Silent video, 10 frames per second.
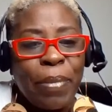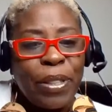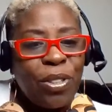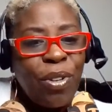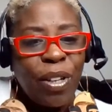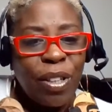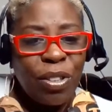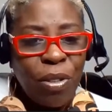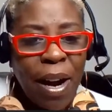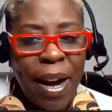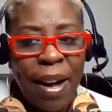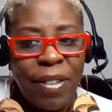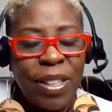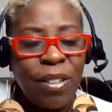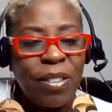but you're gonna
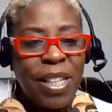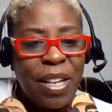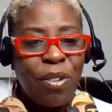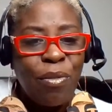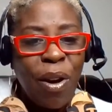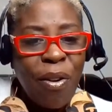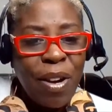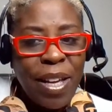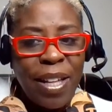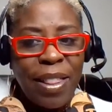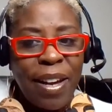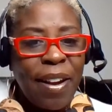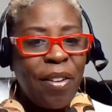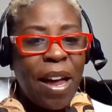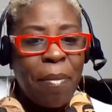drive, it's gonna take you longer to get there,
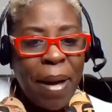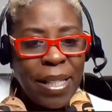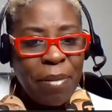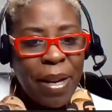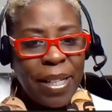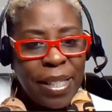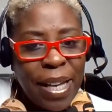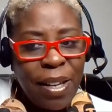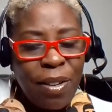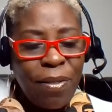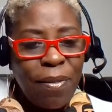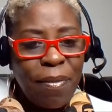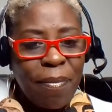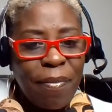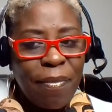and you gotta pay somebody to take you.
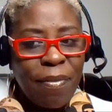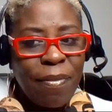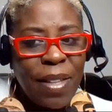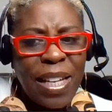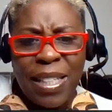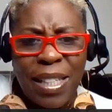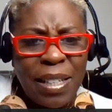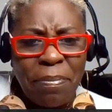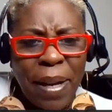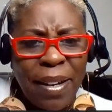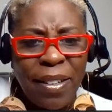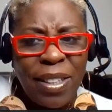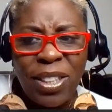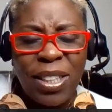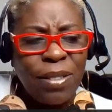Isn't it better
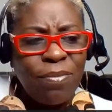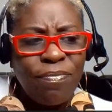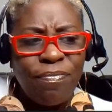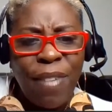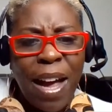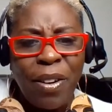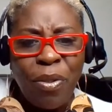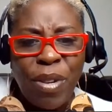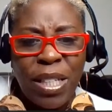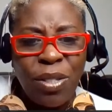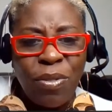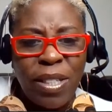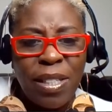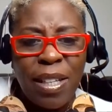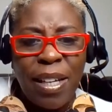to just find a
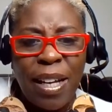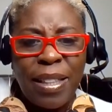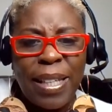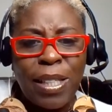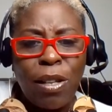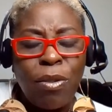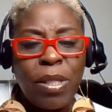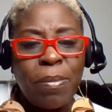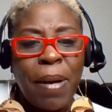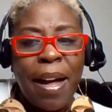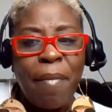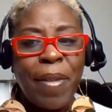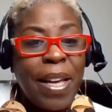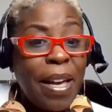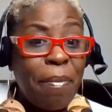resource that's close by?
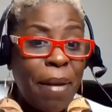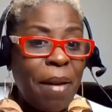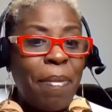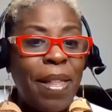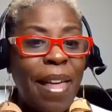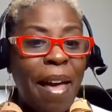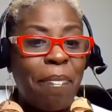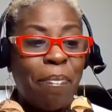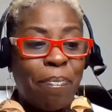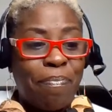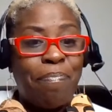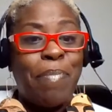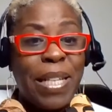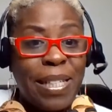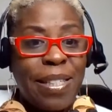It may be that
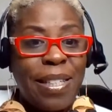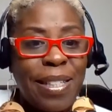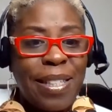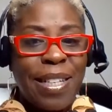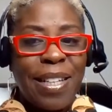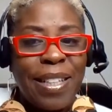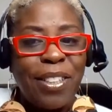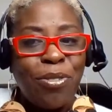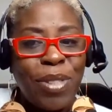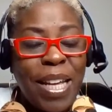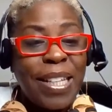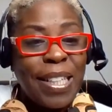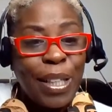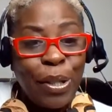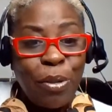business that you say
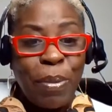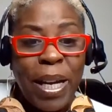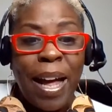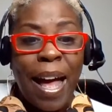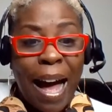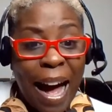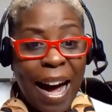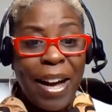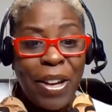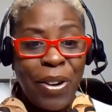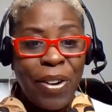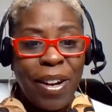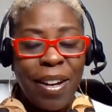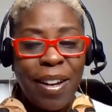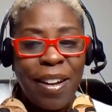is a little bit higher,
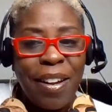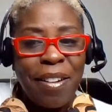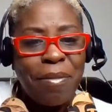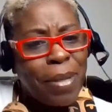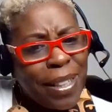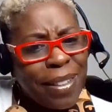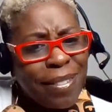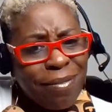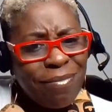but